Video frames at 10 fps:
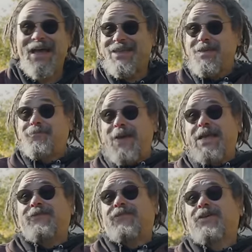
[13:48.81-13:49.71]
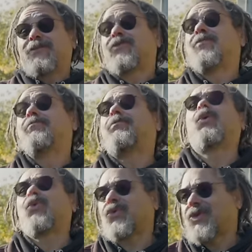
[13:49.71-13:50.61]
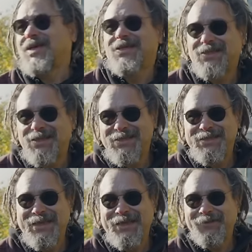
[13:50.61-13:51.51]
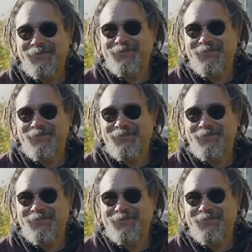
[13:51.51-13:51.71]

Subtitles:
And they benefit from both to this day.